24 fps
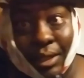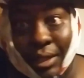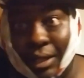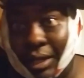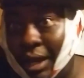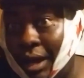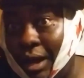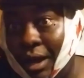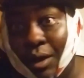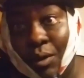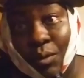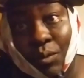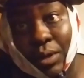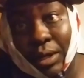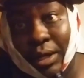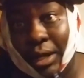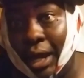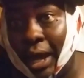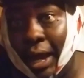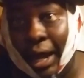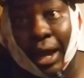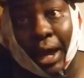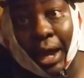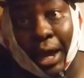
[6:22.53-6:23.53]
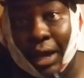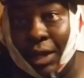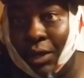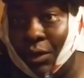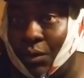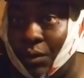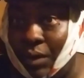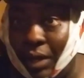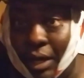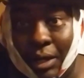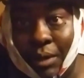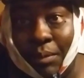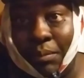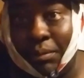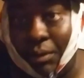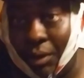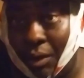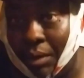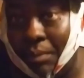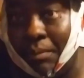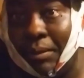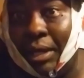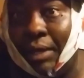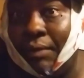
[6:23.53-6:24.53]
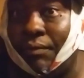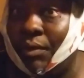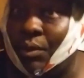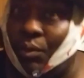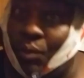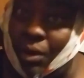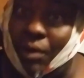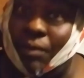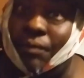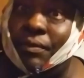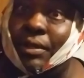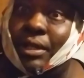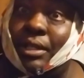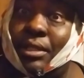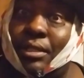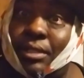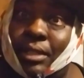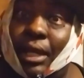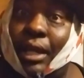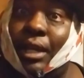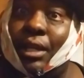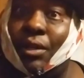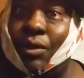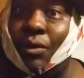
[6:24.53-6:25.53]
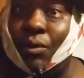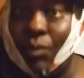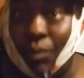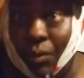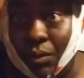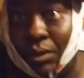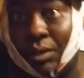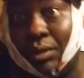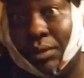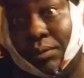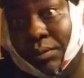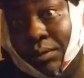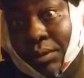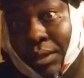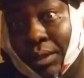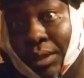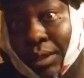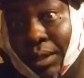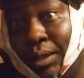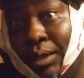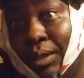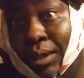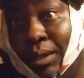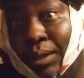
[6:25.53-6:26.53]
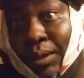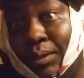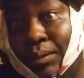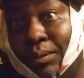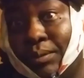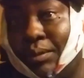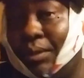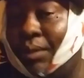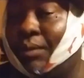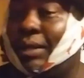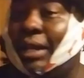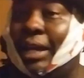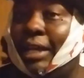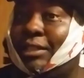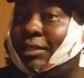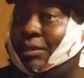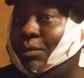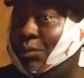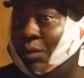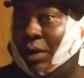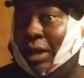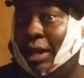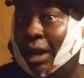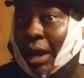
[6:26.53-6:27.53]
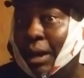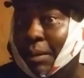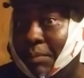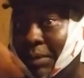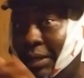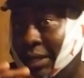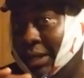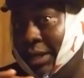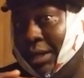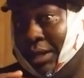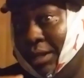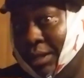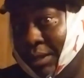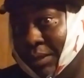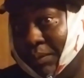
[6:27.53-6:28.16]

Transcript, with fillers: y'all would not have no unemployment if it weren't for the executive order. So that's the way I'm getting it.